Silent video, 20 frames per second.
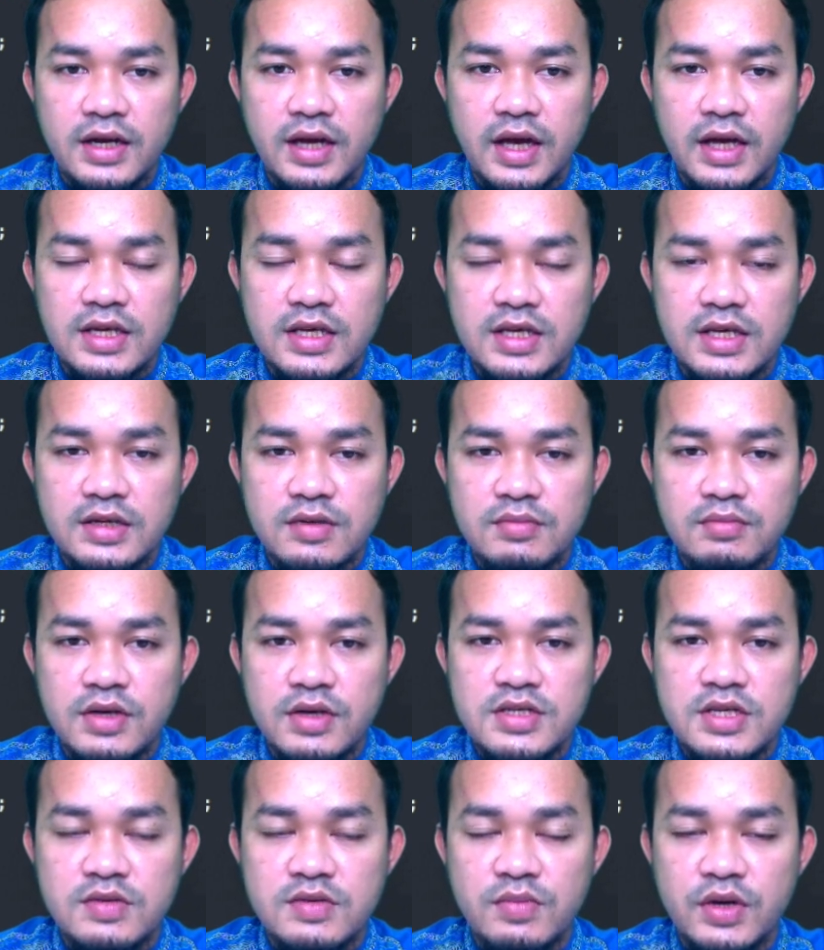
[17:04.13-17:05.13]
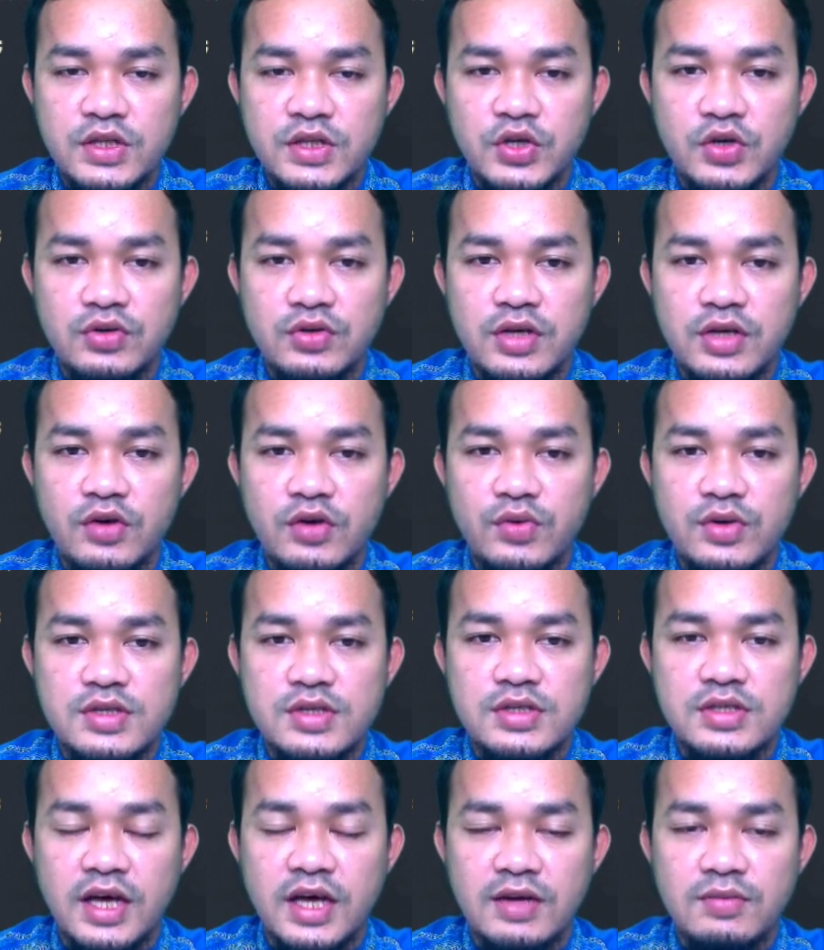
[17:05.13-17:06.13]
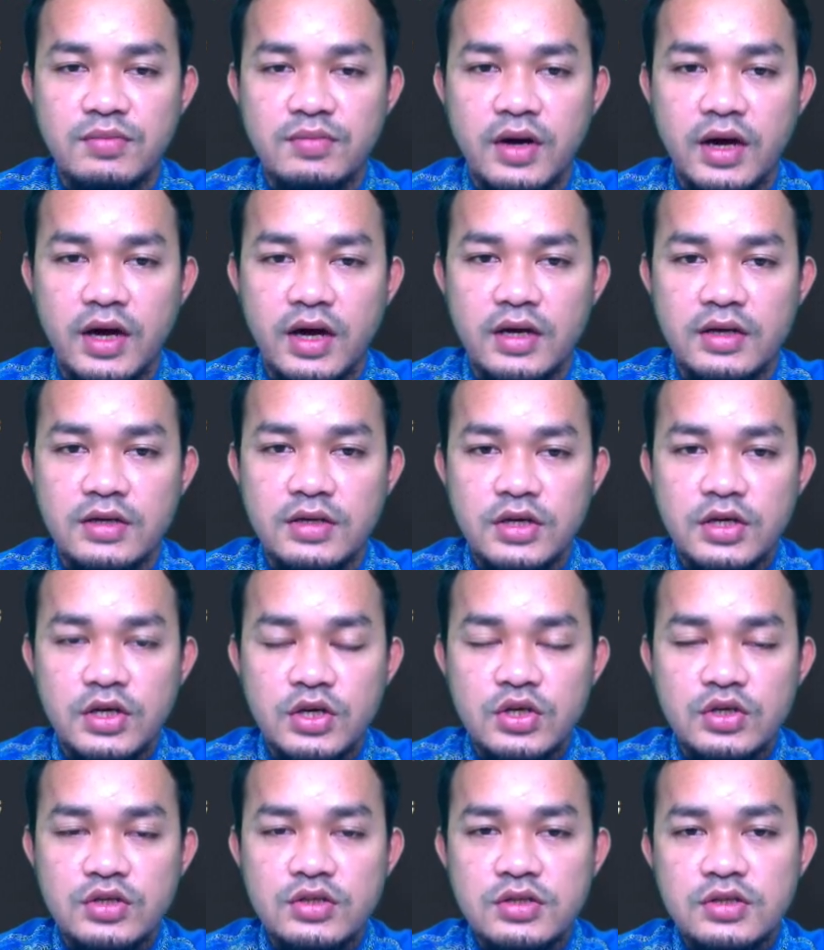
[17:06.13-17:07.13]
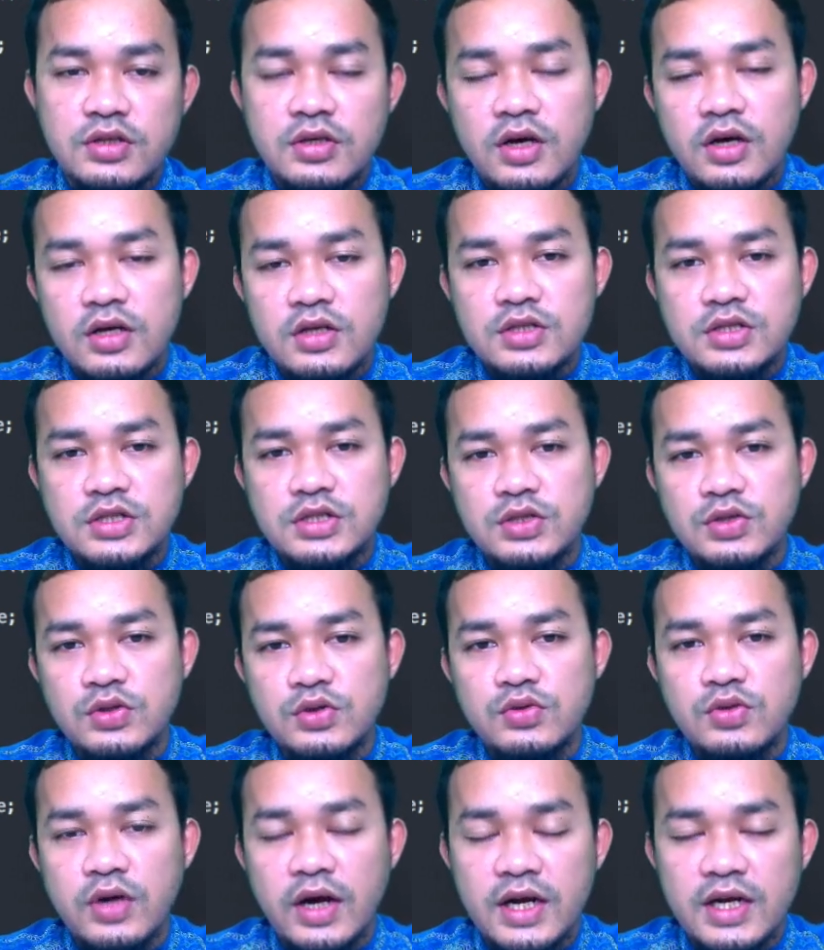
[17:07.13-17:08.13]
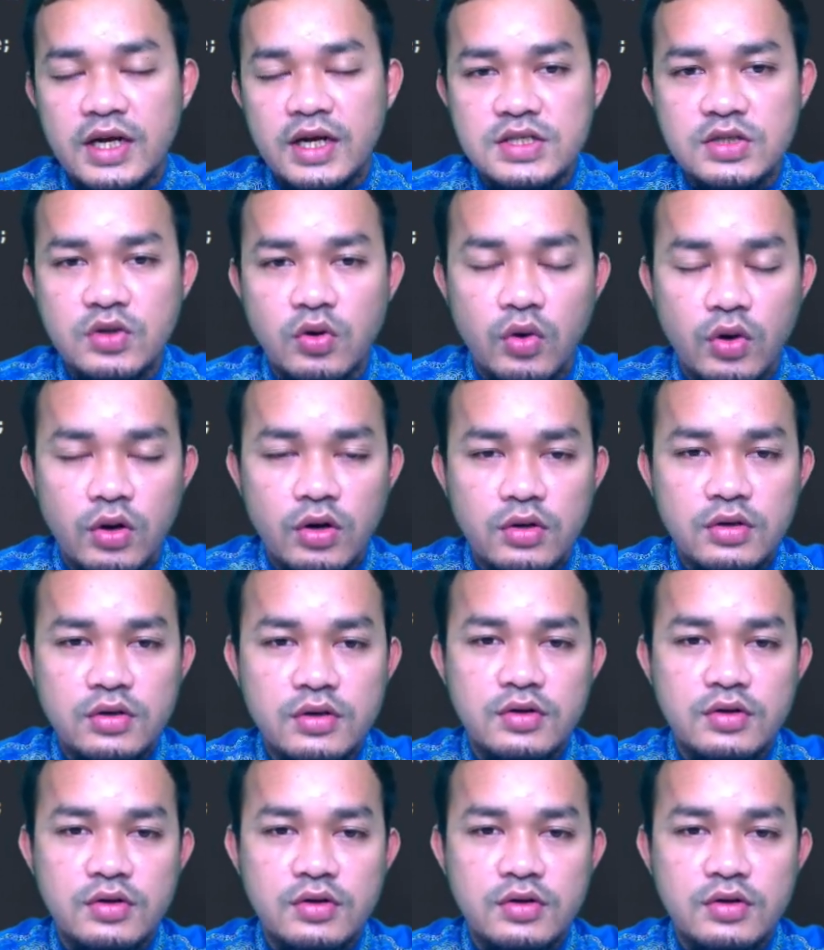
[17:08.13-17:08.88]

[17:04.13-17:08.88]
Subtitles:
any magic method that will start by 2 underscore.